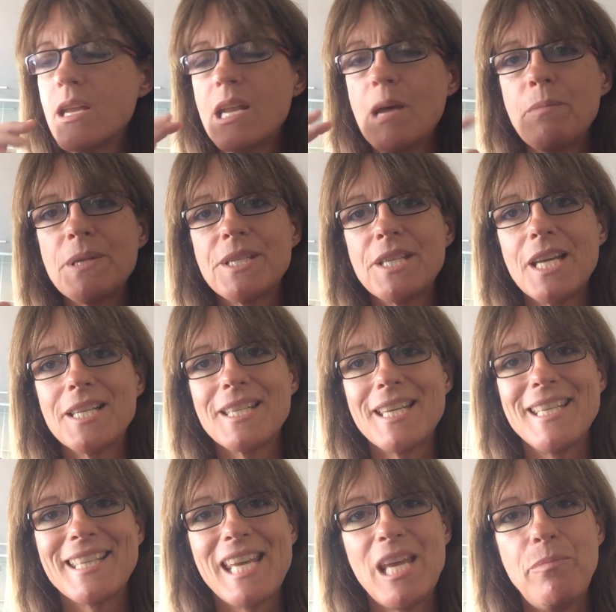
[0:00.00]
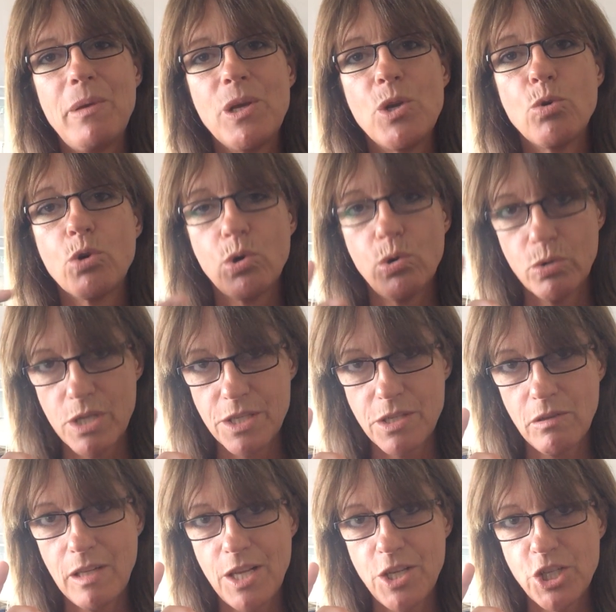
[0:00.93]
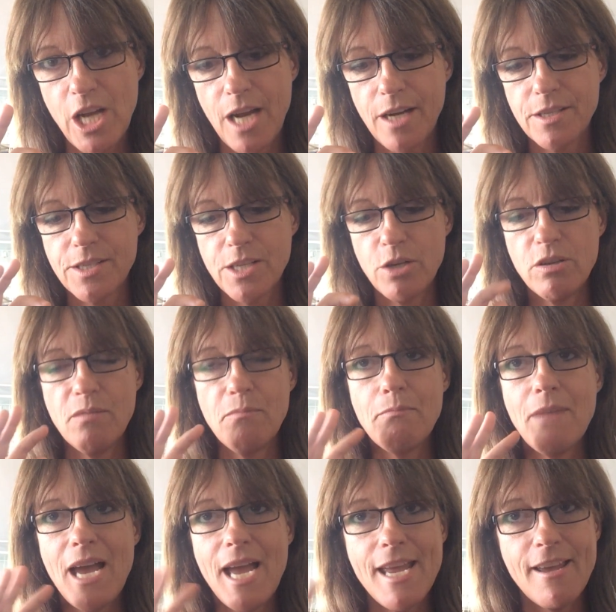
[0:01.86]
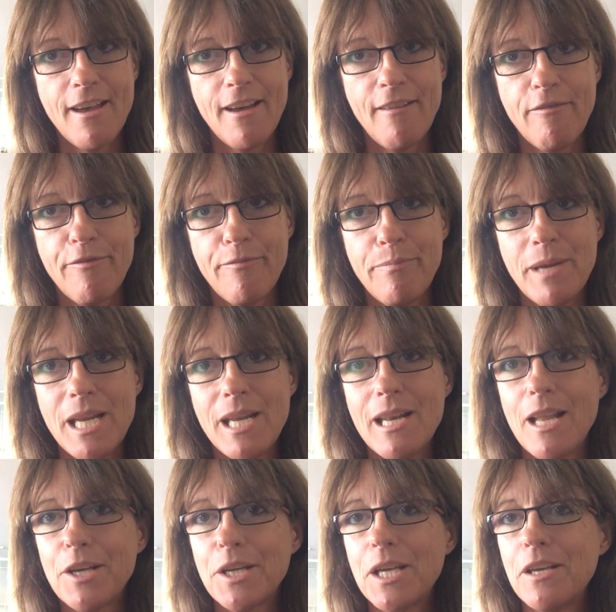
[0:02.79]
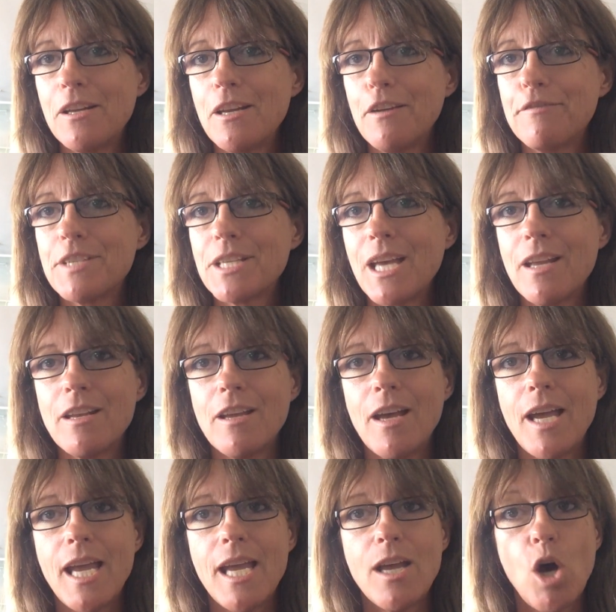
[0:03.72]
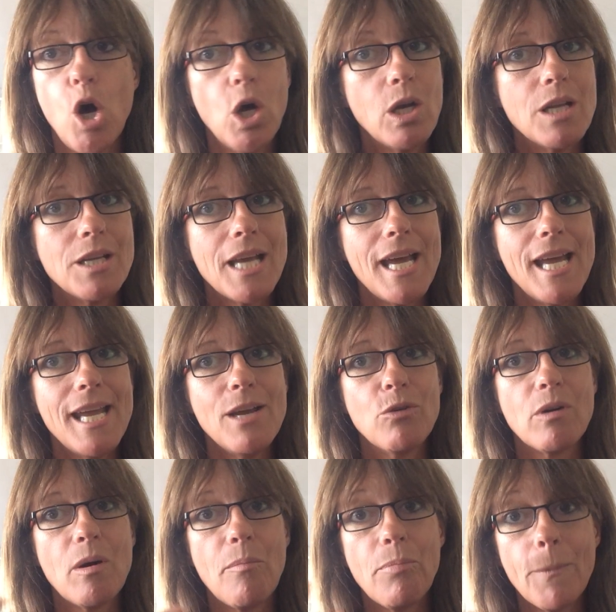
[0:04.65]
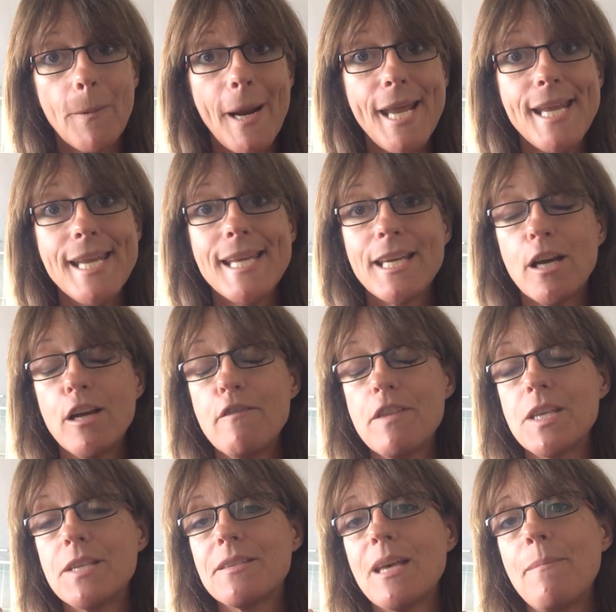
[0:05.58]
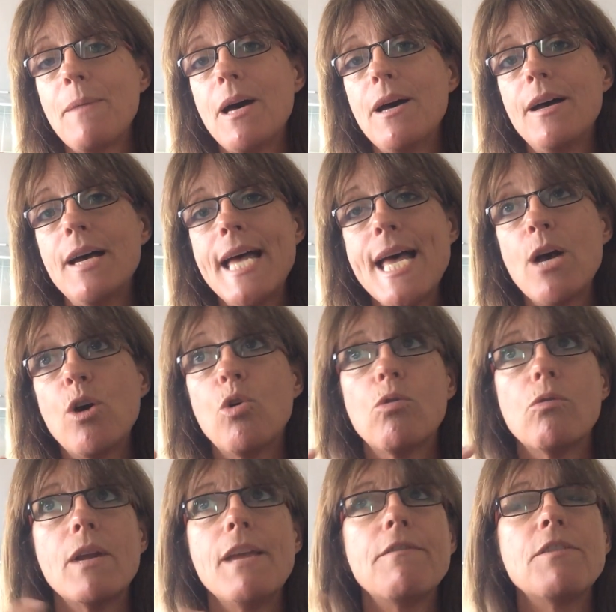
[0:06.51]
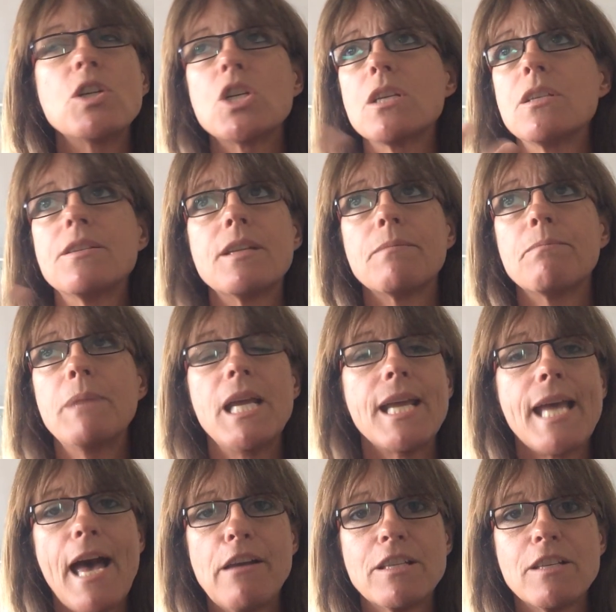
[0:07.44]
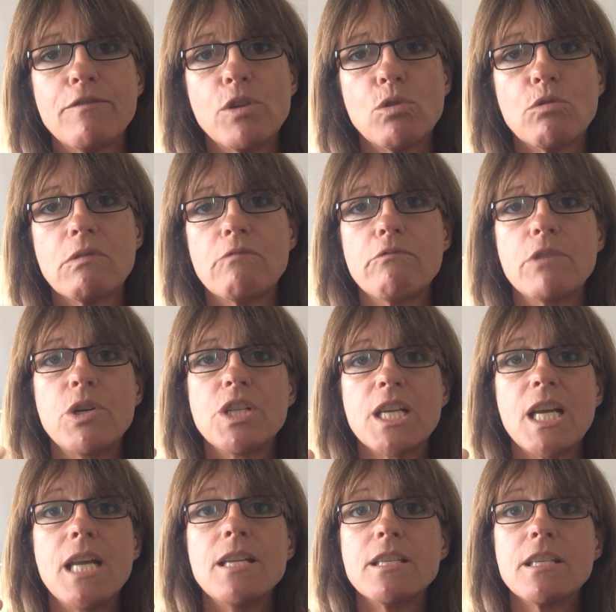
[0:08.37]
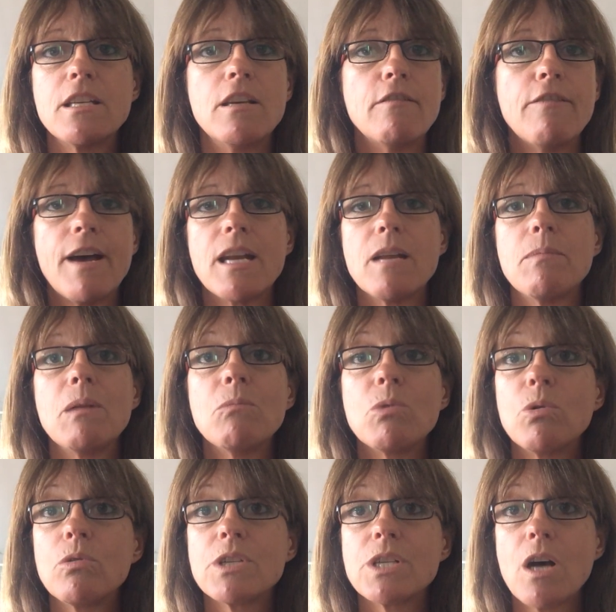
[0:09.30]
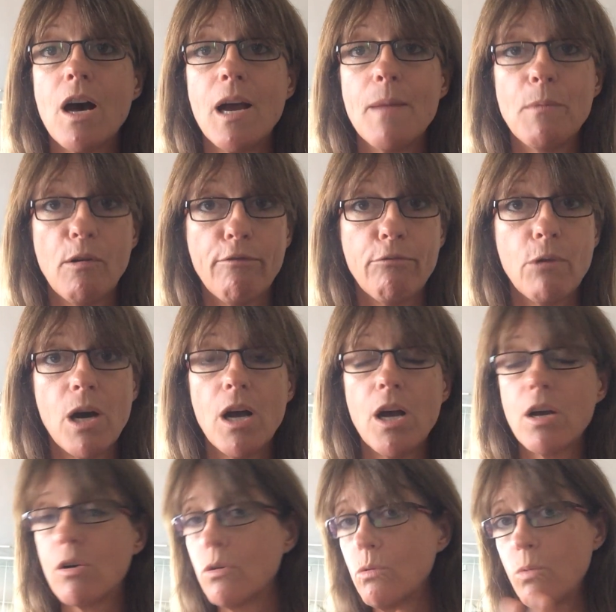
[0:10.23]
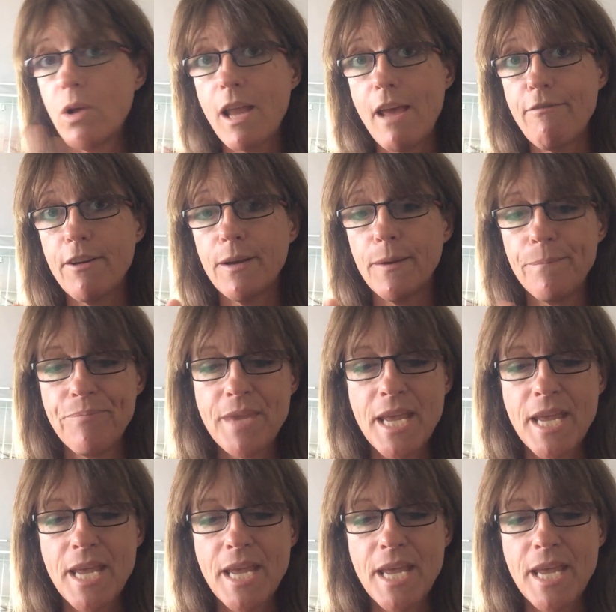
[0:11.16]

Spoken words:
Number 6 is keeping your cortisol in check. So you may have been lucky enough to get a holiday or a break over the summer, or even just being out of your routine, so you've had a bit more time off work or whatever,